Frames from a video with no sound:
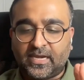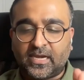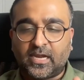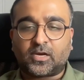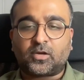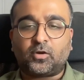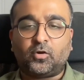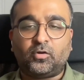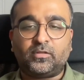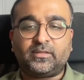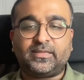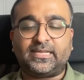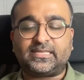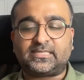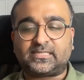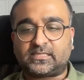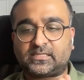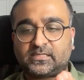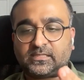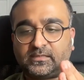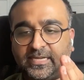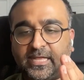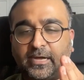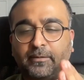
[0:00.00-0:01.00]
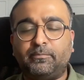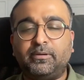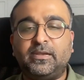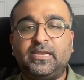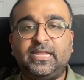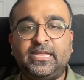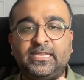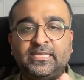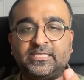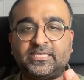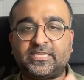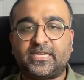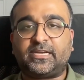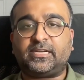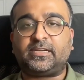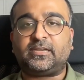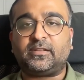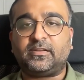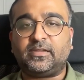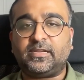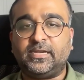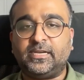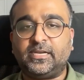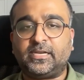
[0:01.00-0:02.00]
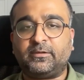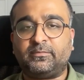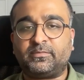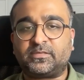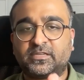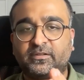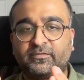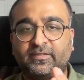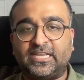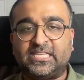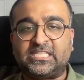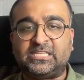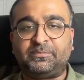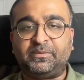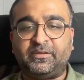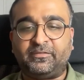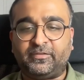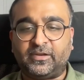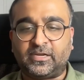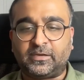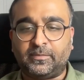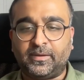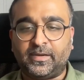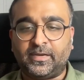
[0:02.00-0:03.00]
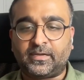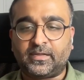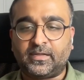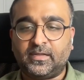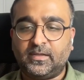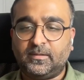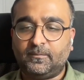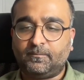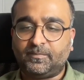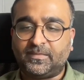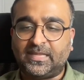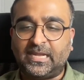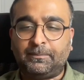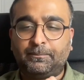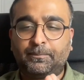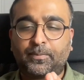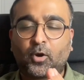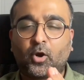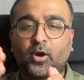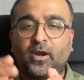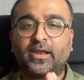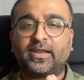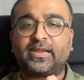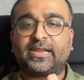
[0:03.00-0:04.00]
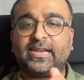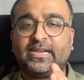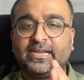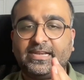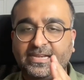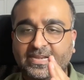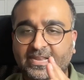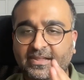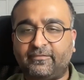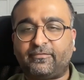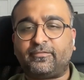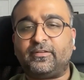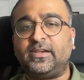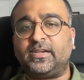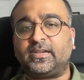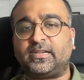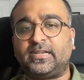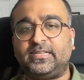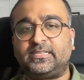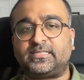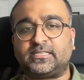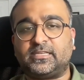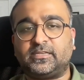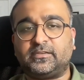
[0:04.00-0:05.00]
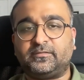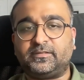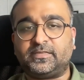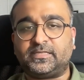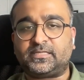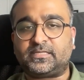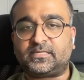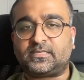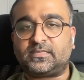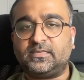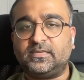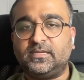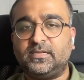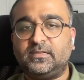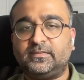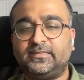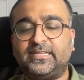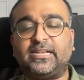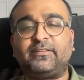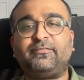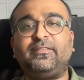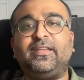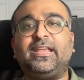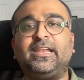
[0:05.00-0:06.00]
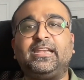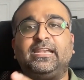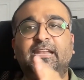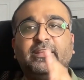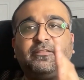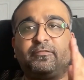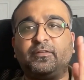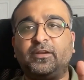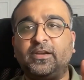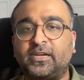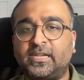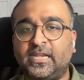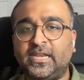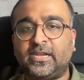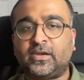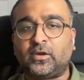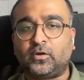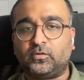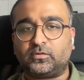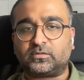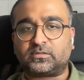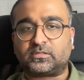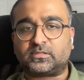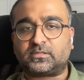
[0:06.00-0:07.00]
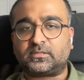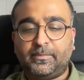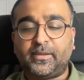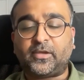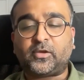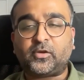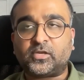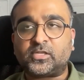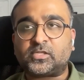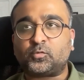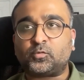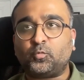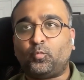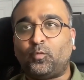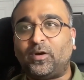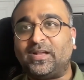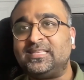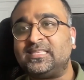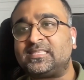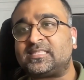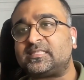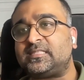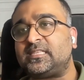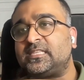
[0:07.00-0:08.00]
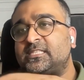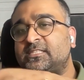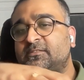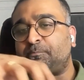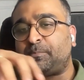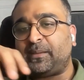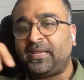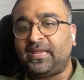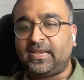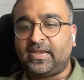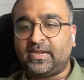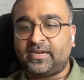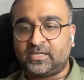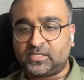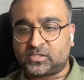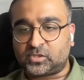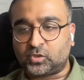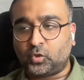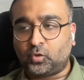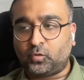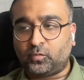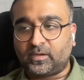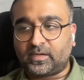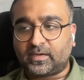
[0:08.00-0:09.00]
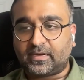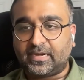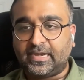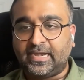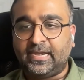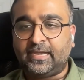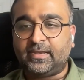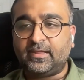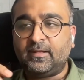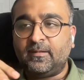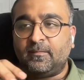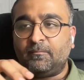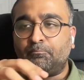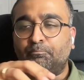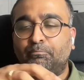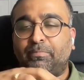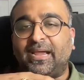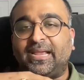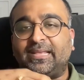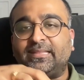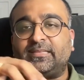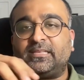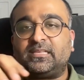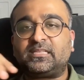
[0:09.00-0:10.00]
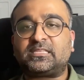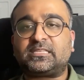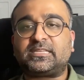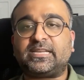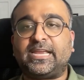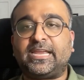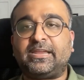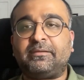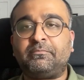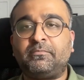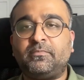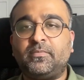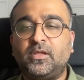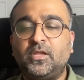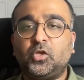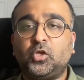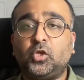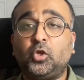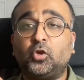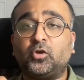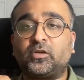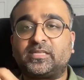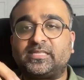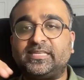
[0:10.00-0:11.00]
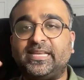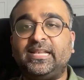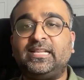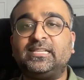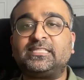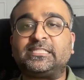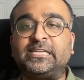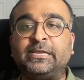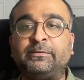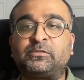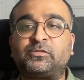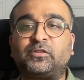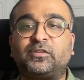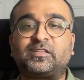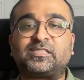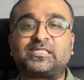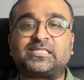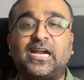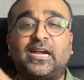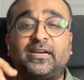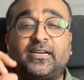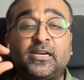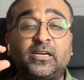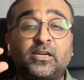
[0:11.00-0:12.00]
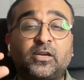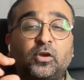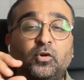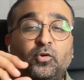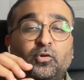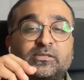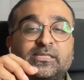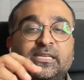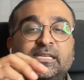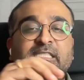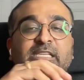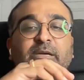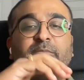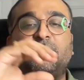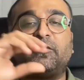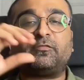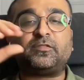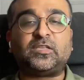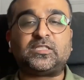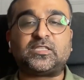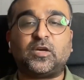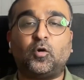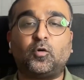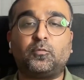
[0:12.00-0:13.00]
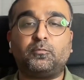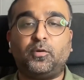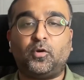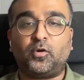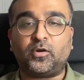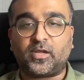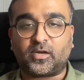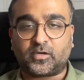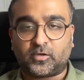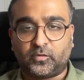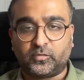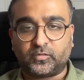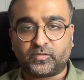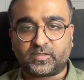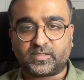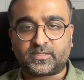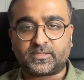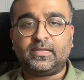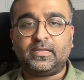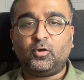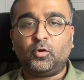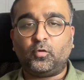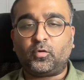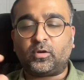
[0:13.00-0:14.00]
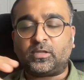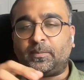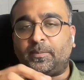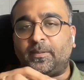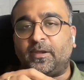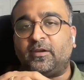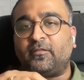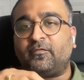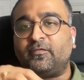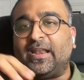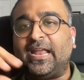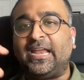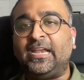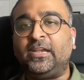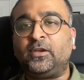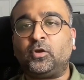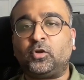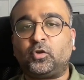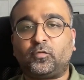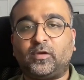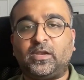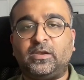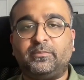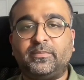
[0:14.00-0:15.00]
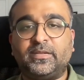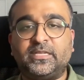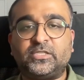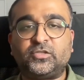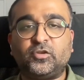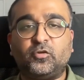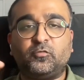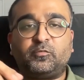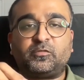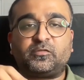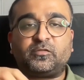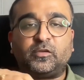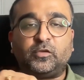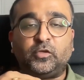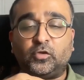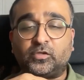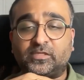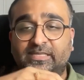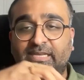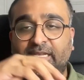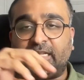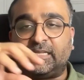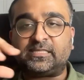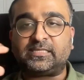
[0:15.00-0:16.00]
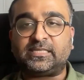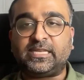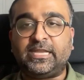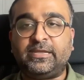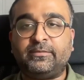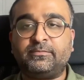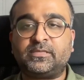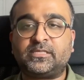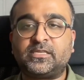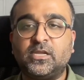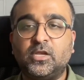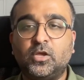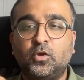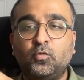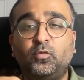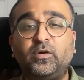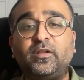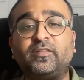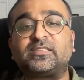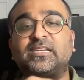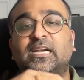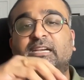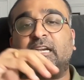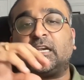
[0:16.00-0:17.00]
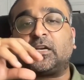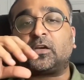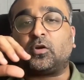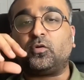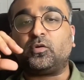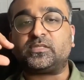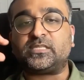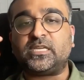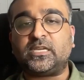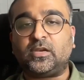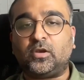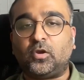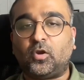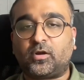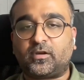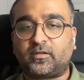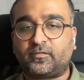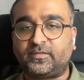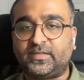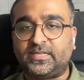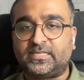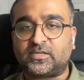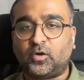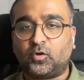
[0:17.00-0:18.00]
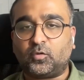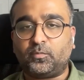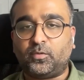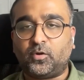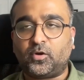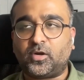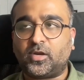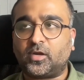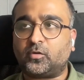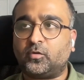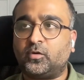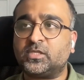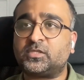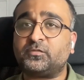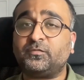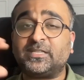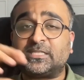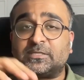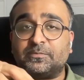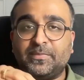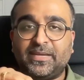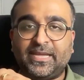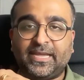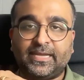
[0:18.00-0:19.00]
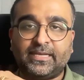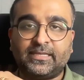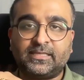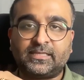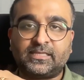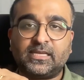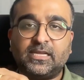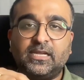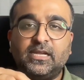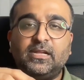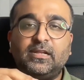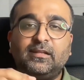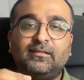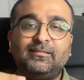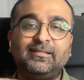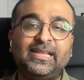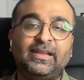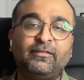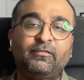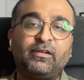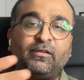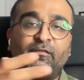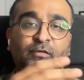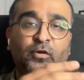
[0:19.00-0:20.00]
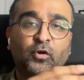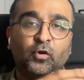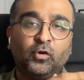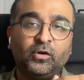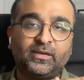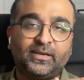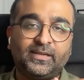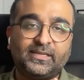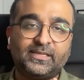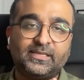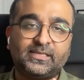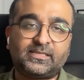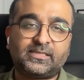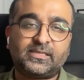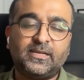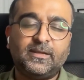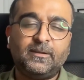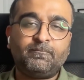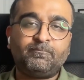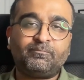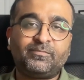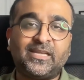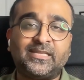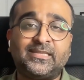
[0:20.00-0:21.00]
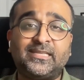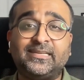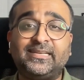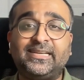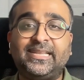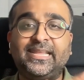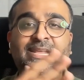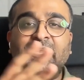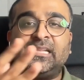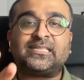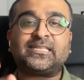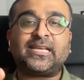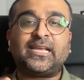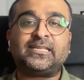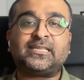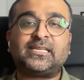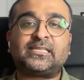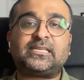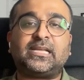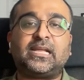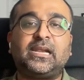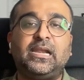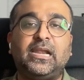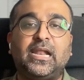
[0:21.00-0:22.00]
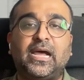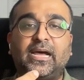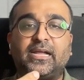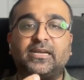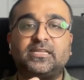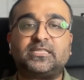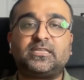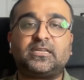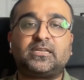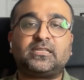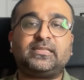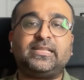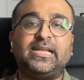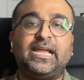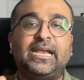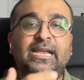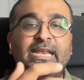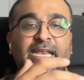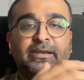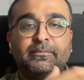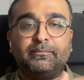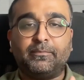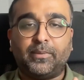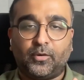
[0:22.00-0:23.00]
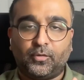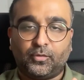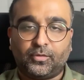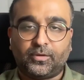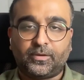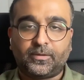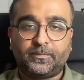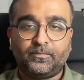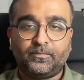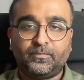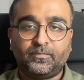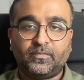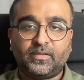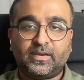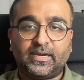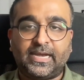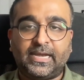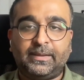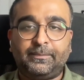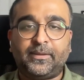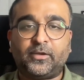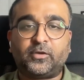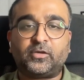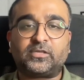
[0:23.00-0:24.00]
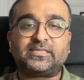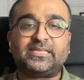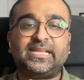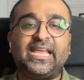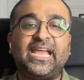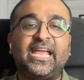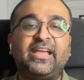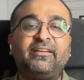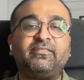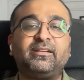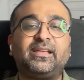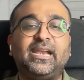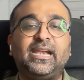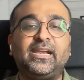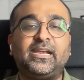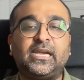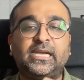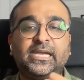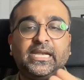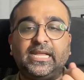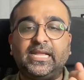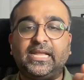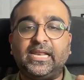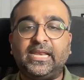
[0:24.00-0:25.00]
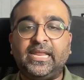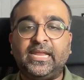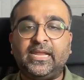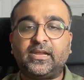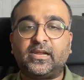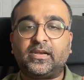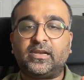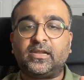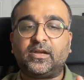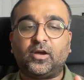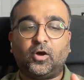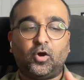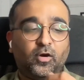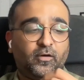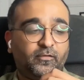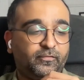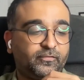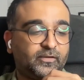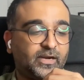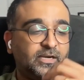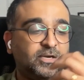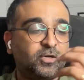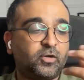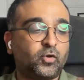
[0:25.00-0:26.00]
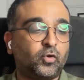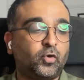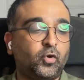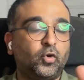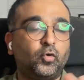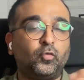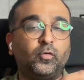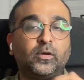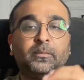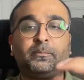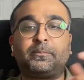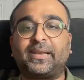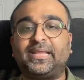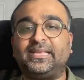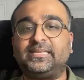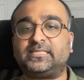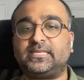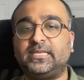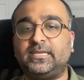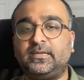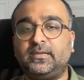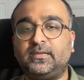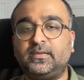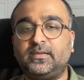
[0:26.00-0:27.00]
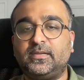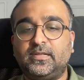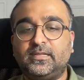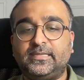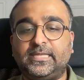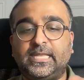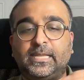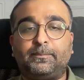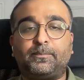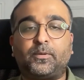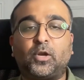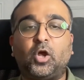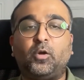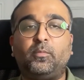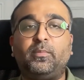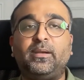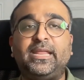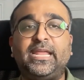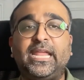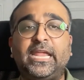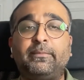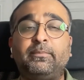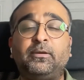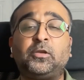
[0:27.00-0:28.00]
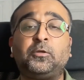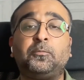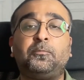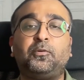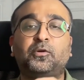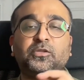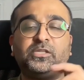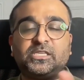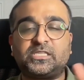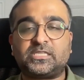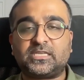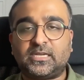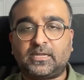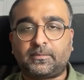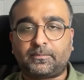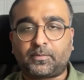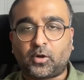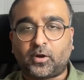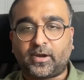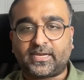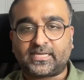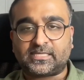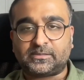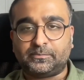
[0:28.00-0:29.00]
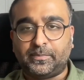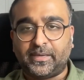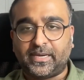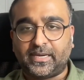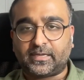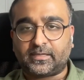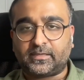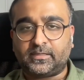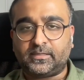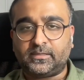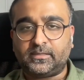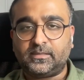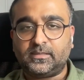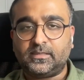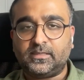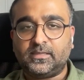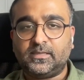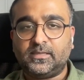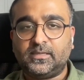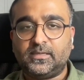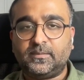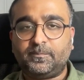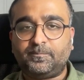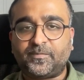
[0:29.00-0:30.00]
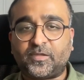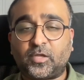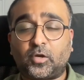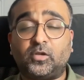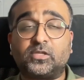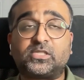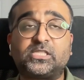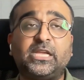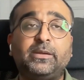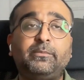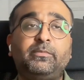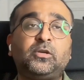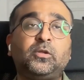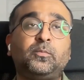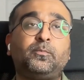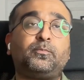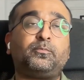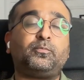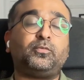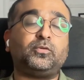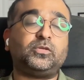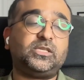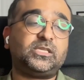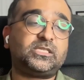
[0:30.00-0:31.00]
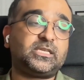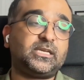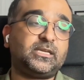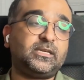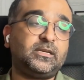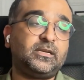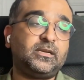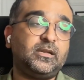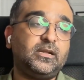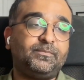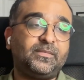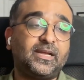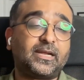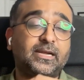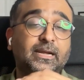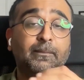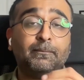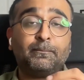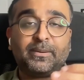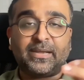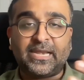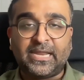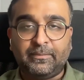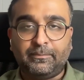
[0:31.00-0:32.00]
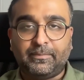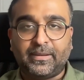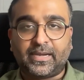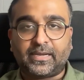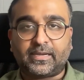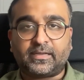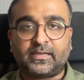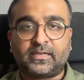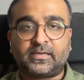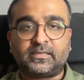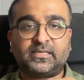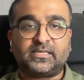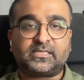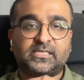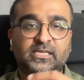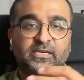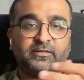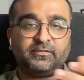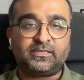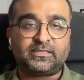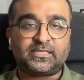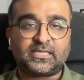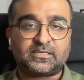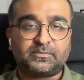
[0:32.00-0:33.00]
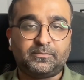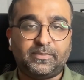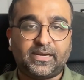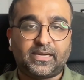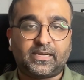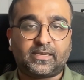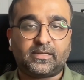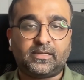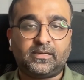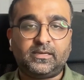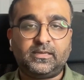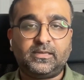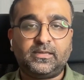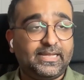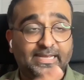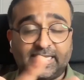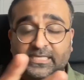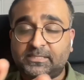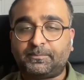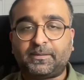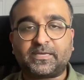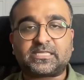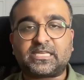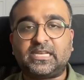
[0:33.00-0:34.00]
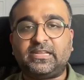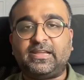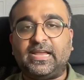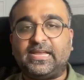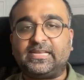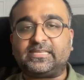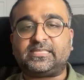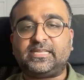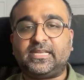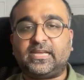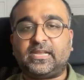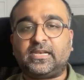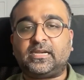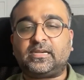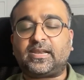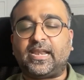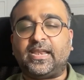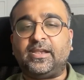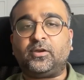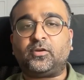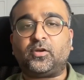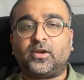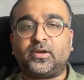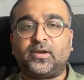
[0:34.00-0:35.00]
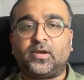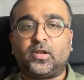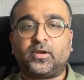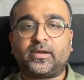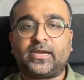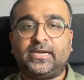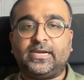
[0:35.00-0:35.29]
an account that's doubly checked in terms of ICP fitment, that product can definitely service, that we can definitely close. Because once this period is over, right, by this time, your sales teams would have started closing some of these outbound accounts. Over the period of 9 to 12 months, your sales teams would have started closing a lot of these outbound accounts, which means they would have noticed that the deal sizes are larger than inbound, right? Because they have greater degree of control over pricing. They're probably able to position our products better. They're also able to position the company better, the services better, especially as they are trying to unlock